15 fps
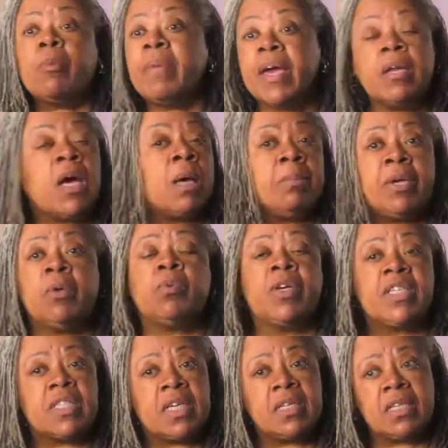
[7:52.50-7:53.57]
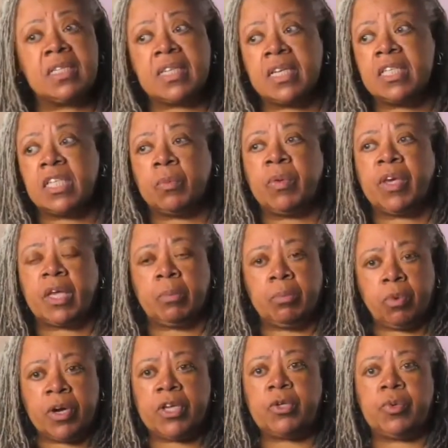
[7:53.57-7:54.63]
or may not be risk in the sense that we can
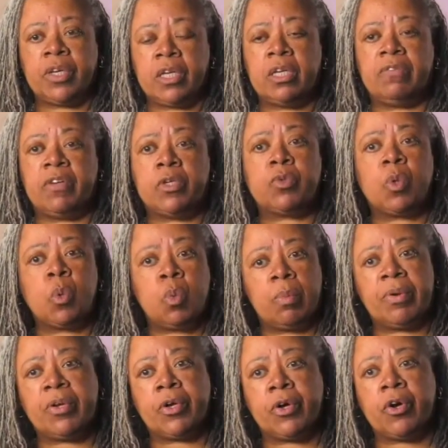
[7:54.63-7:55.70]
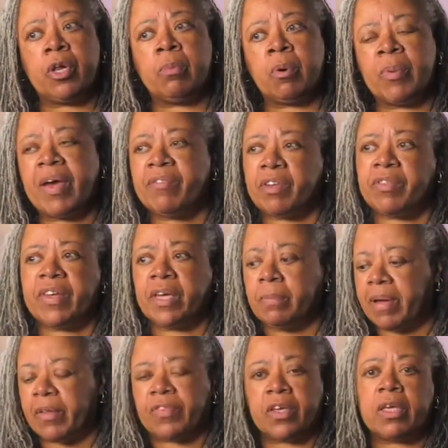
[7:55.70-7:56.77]
point to an individual woman or girl, but we have to think
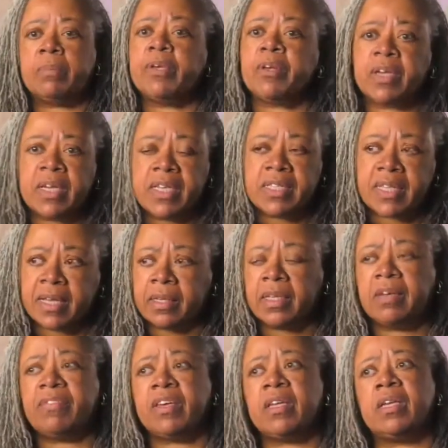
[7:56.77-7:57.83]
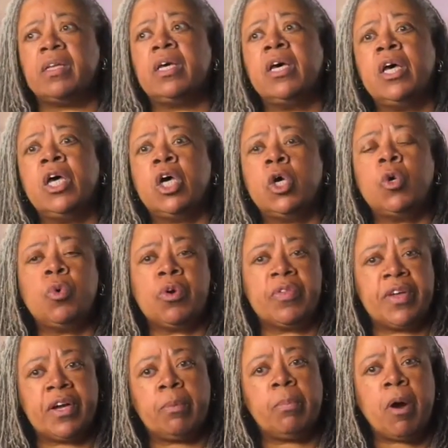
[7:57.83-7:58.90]
about the communities they live in, who are
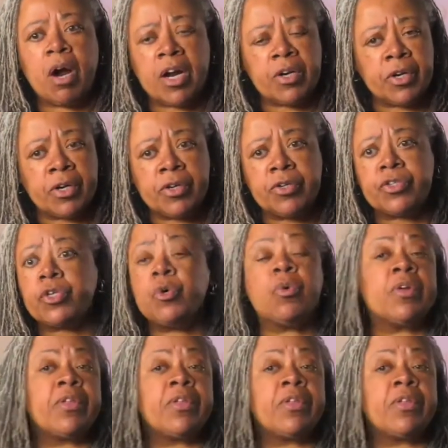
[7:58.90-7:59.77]
their partners'